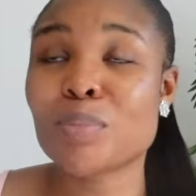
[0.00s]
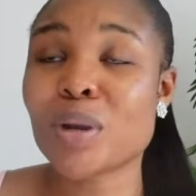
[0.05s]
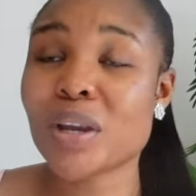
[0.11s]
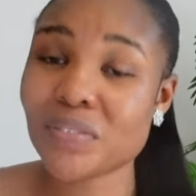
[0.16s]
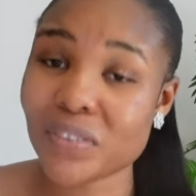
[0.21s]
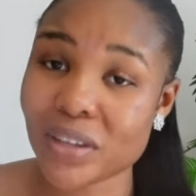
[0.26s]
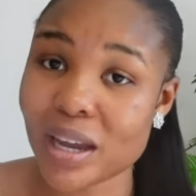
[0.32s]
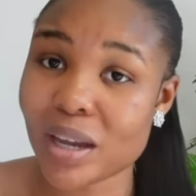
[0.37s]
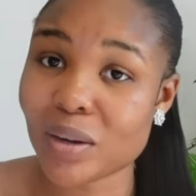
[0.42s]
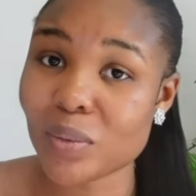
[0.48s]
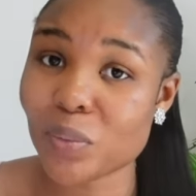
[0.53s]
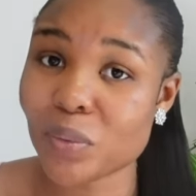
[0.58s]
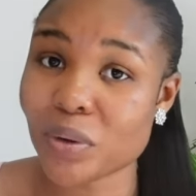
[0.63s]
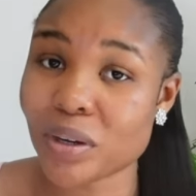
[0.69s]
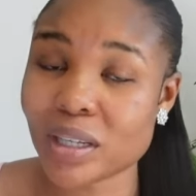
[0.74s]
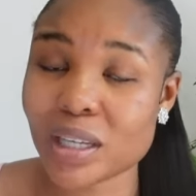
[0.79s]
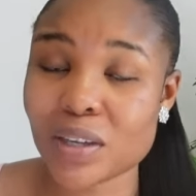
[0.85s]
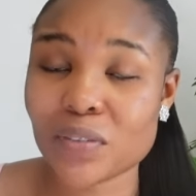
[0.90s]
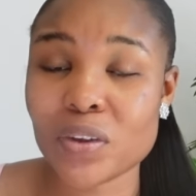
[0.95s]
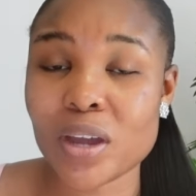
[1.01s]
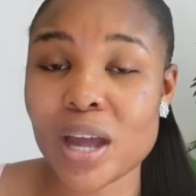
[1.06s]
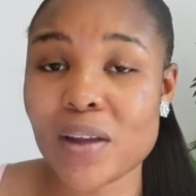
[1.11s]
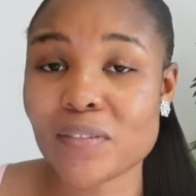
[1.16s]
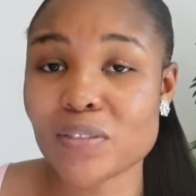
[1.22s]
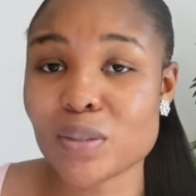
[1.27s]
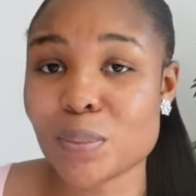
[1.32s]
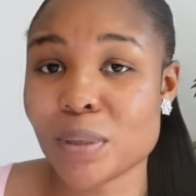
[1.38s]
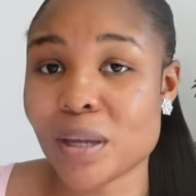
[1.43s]
But if you gotta work, if you
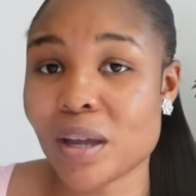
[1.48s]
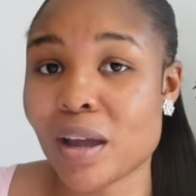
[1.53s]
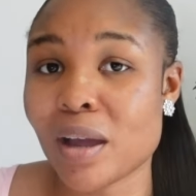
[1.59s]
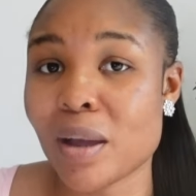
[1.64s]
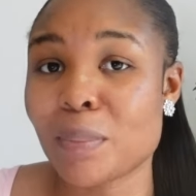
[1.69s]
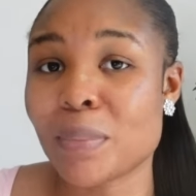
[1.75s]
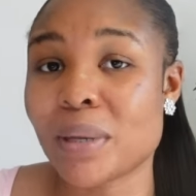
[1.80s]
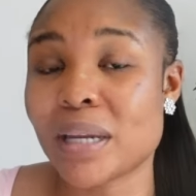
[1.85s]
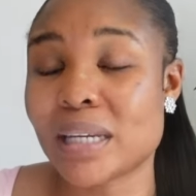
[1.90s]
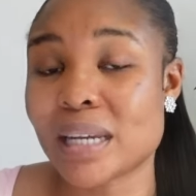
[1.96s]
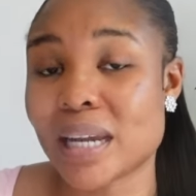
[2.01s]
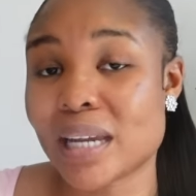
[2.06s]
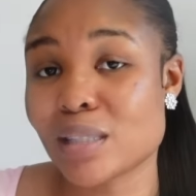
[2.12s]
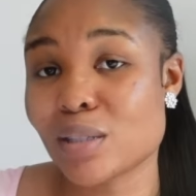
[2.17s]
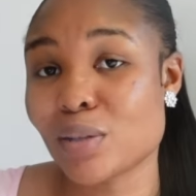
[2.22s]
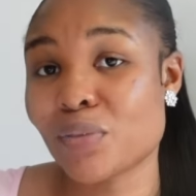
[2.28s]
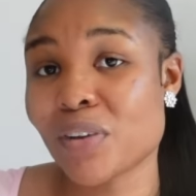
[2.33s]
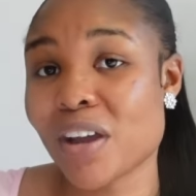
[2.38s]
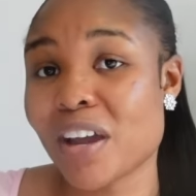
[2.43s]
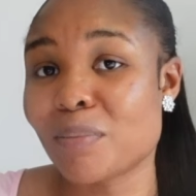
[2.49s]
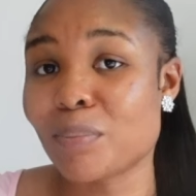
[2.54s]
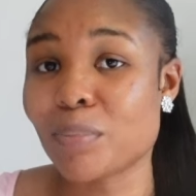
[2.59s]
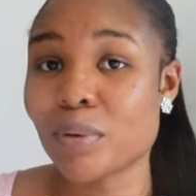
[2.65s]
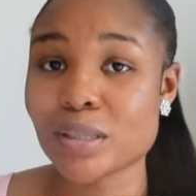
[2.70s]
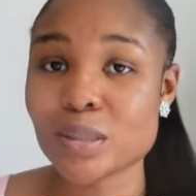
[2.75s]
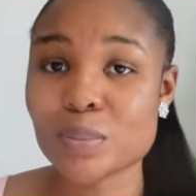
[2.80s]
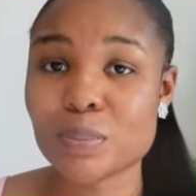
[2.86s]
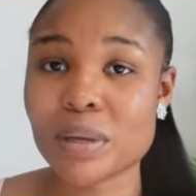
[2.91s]
have to become a nine to five
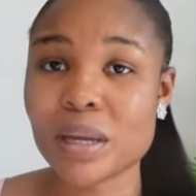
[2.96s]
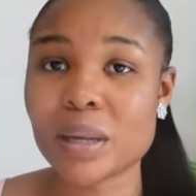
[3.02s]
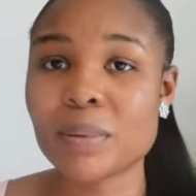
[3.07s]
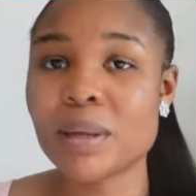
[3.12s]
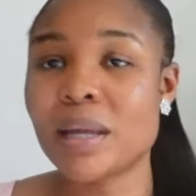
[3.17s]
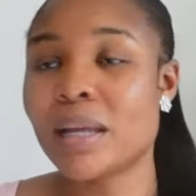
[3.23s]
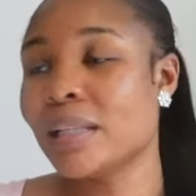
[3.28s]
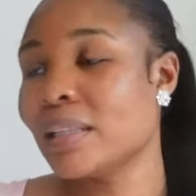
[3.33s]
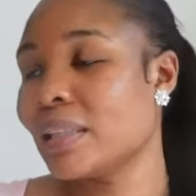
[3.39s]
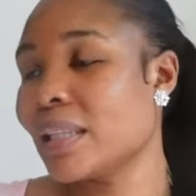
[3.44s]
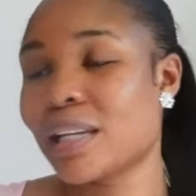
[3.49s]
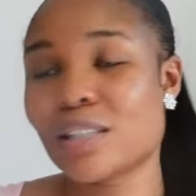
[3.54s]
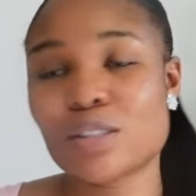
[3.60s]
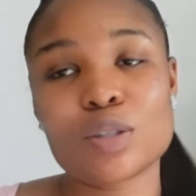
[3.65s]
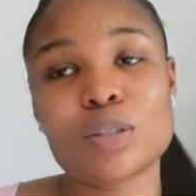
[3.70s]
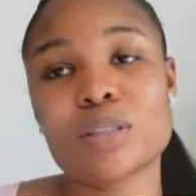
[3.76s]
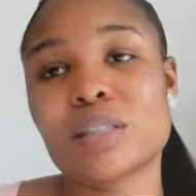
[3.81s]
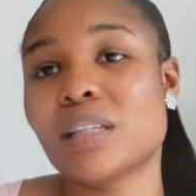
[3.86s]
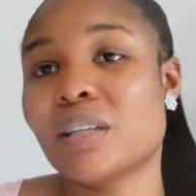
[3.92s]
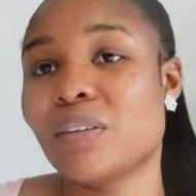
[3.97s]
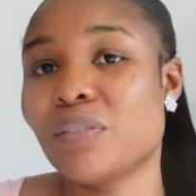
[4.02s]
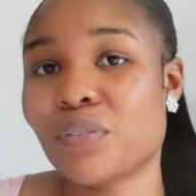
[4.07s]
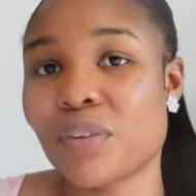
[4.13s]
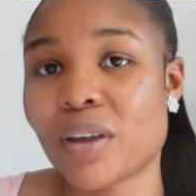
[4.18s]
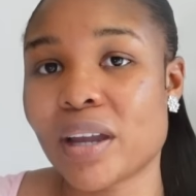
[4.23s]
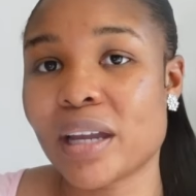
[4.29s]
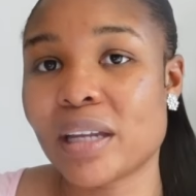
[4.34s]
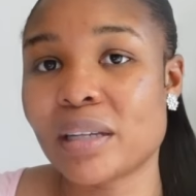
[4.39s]
boss babe, that's totally
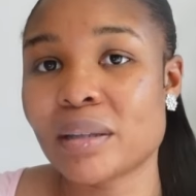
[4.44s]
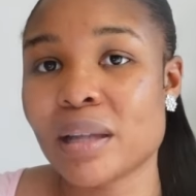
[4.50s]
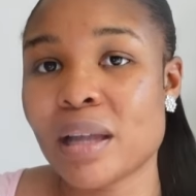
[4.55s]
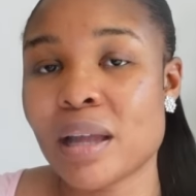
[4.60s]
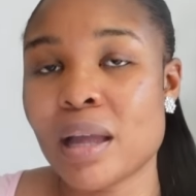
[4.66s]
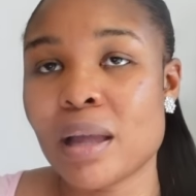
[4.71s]
fine.